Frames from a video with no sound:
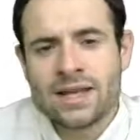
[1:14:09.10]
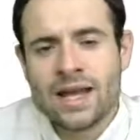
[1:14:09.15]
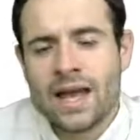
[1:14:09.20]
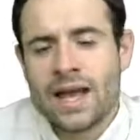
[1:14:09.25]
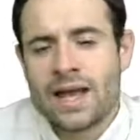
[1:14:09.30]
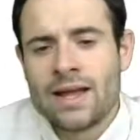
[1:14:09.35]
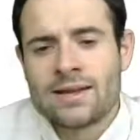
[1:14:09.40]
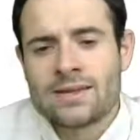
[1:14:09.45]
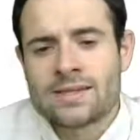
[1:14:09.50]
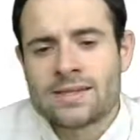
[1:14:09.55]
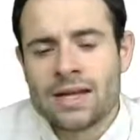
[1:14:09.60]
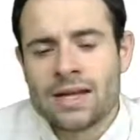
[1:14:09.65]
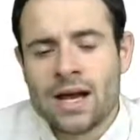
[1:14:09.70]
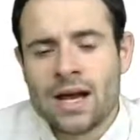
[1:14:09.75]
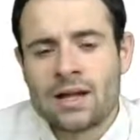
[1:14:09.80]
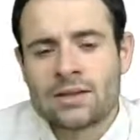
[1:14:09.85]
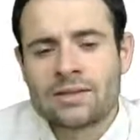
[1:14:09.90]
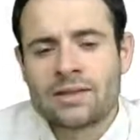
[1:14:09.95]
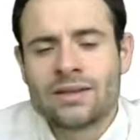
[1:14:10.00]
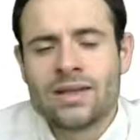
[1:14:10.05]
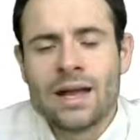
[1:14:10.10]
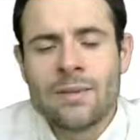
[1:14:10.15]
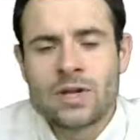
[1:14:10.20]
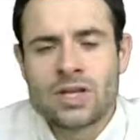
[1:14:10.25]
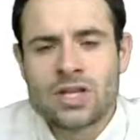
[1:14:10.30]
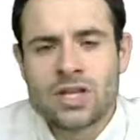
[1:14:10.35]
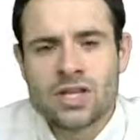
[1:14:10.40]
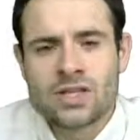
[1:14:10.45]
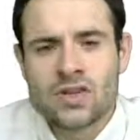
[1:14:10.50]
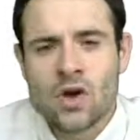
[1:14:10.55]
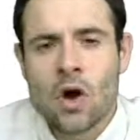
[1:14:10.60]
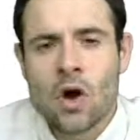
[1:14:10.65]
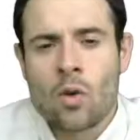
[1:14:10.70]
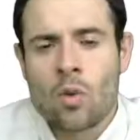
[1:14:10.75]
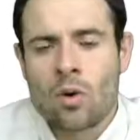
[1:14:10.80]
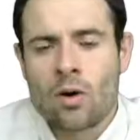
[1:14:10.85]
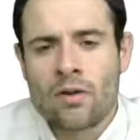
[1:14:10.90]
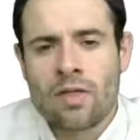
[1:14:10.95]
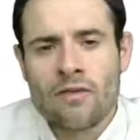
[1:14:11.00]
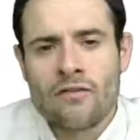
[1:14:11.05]
and the damages are
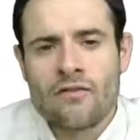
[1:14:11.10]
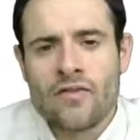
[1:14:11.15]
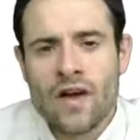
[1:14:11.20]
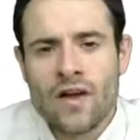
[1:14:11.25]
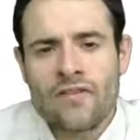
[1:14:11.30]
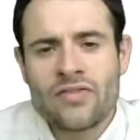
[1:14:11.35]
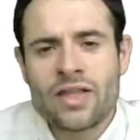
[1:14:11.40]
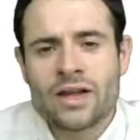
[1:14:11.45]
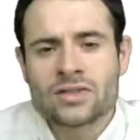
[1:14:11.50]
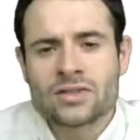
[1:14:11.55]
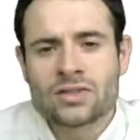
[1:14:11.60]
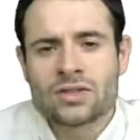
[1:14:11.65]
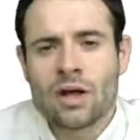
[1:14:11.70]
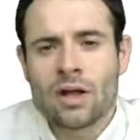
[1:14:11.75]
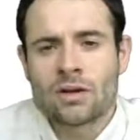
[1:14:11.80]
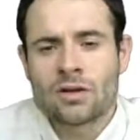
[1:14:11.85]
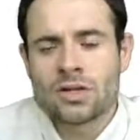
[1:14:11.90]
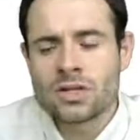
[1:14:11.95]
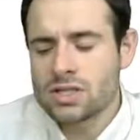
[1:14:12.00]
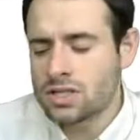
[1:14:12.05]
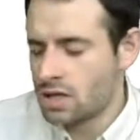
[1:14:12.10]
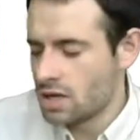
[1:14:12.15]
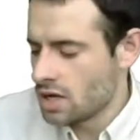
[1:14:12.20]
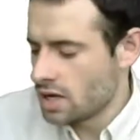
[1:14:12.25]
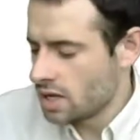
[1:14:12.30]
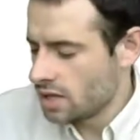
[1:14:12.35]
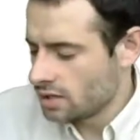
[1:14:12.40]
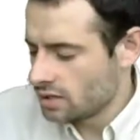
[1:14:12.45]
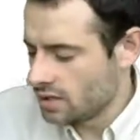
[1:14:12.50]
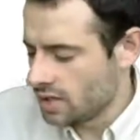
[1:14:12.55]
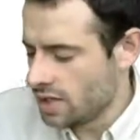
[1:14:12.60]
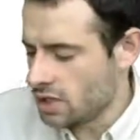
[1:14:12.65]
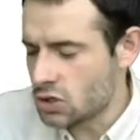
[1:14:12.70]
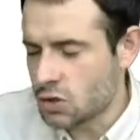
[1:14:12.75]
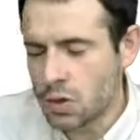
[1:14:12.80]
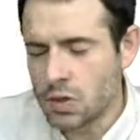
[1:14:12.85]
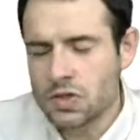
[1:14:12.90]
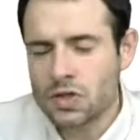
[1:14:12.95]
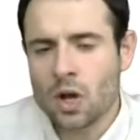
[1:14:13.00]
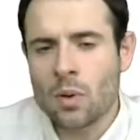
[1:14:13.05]
worth $5,000, the
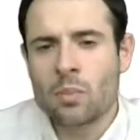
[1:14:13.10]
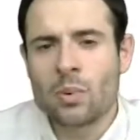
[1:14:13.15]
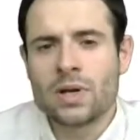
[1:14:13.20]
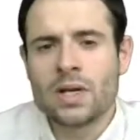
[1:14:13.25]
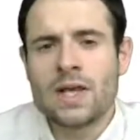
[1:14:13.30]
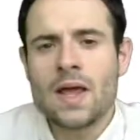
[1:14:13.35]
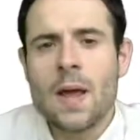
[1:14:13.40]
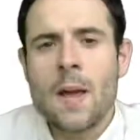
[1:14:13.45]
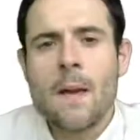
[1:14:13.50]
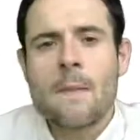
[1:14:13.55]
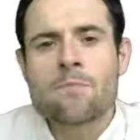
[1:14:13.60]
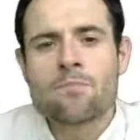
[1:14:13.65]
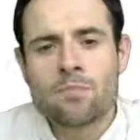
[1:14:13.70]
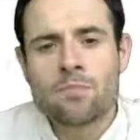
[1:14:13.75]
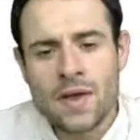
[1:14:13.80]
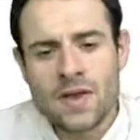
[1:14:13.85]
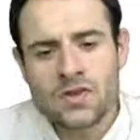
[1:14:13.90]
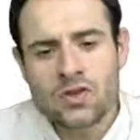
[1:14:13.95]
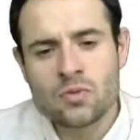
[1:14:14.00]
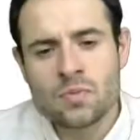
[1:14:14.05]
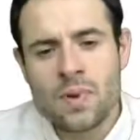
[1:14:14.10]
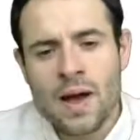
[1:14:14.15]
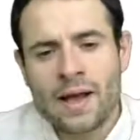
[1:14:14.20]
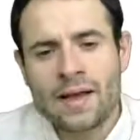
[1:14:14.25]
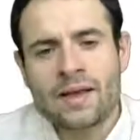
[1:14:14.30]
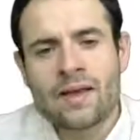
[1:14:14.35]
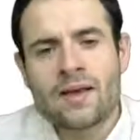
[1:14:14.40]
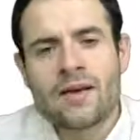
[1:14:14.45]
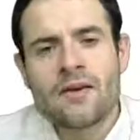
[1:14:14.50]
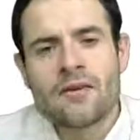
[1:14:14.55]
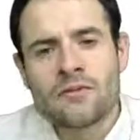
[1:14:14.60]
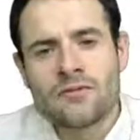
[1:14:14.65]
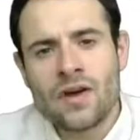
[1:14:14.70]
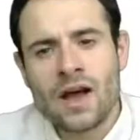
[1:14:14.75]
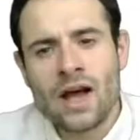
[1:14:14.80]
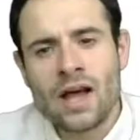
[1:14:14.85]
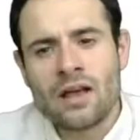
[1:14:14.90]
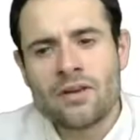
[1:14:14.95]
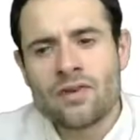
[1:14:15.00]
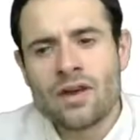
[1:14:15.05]
insurance company pays you back
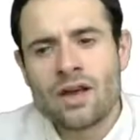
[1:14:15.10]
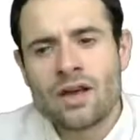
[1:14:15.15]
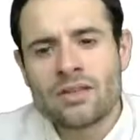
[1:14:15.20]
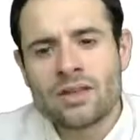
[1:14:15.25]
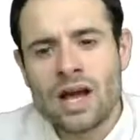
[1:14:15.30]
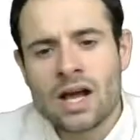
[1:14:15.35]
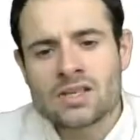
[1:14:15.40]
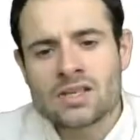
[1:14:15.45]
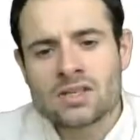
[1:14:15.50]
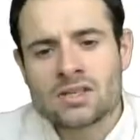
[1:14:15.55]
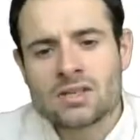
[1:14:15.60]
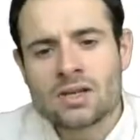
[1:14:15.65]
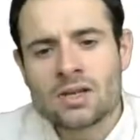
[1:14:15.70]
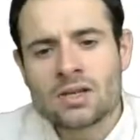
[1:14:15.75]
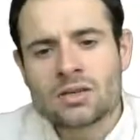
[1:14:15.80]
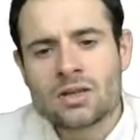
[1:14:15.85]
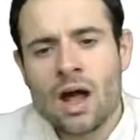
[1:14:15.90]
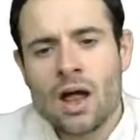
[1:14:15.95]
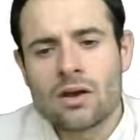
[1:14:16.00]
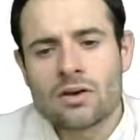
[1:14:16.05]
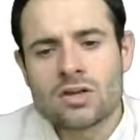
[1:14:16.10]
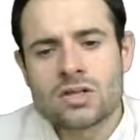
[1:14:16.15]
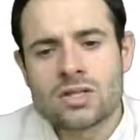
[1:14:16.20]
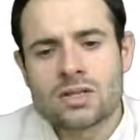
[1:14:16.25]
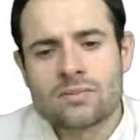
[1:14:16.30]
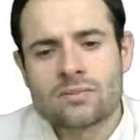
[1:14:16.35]
$5,000.